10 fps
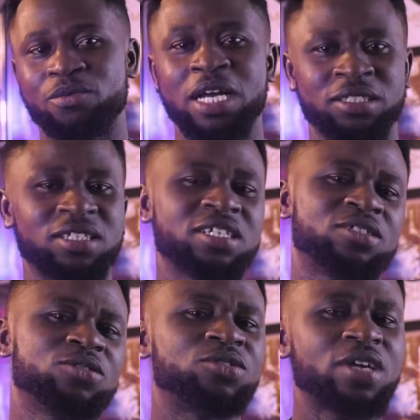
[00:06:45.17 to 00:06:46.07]
At least
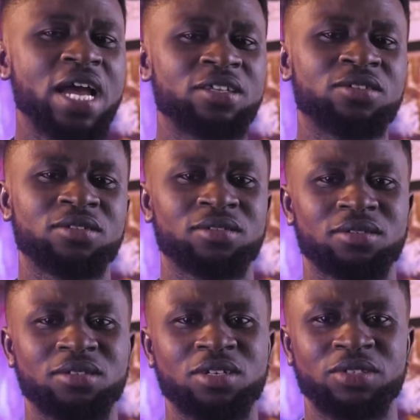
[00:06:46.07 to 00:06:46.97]
you tried.
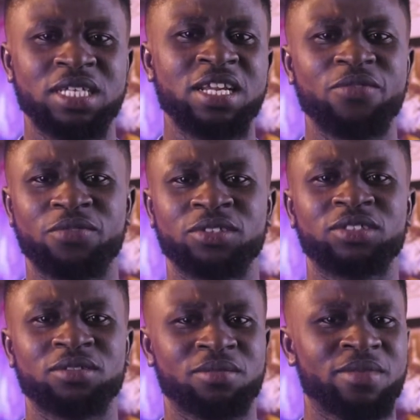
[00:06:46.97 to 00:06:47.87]
There was an effort,
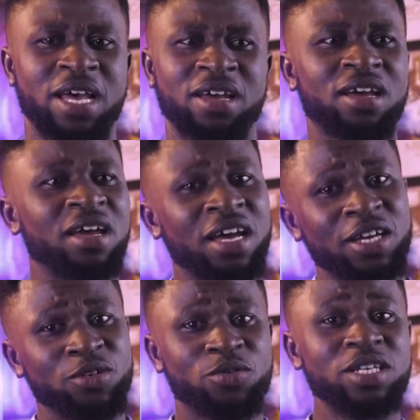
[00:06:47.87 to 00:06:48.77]
but
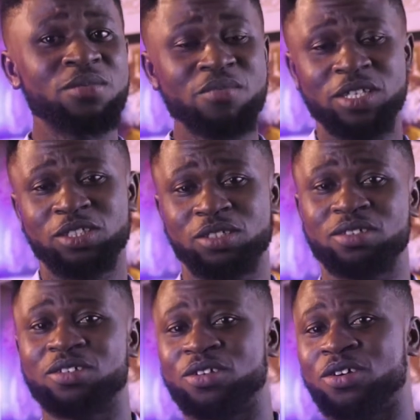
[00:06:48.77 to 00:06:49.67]
you couldn't meet
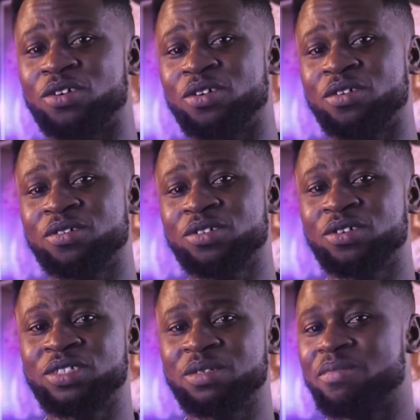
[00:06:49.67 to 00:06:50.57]
your
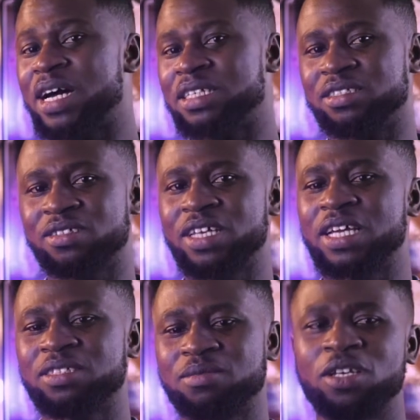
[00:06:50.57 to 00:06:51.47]
demand. You
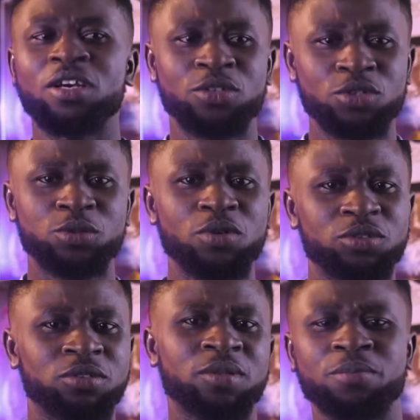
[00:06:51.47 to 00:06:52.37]
get me? You spoke
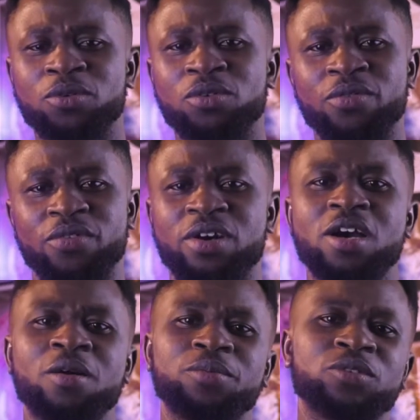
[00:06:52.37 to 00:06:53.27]
to people for
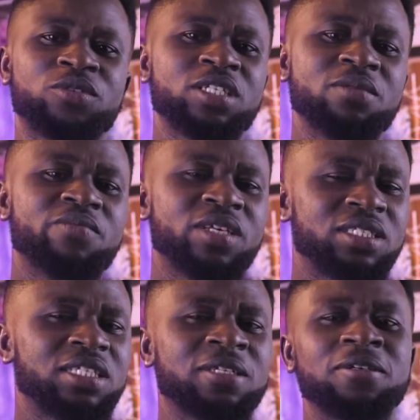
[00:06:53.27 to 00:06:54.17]
help. You couldn't meet,
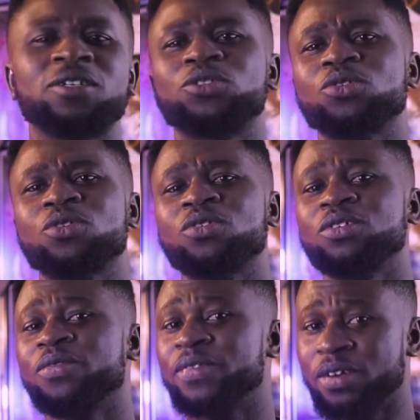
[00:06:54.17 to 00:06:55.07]
so
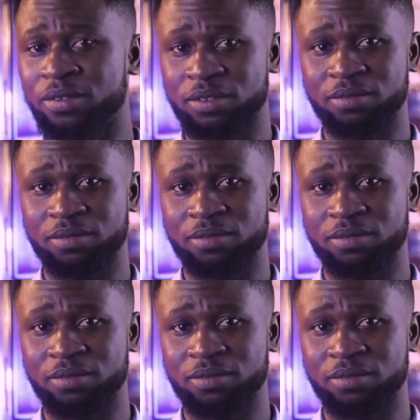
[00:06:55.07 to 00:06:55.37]
you failed.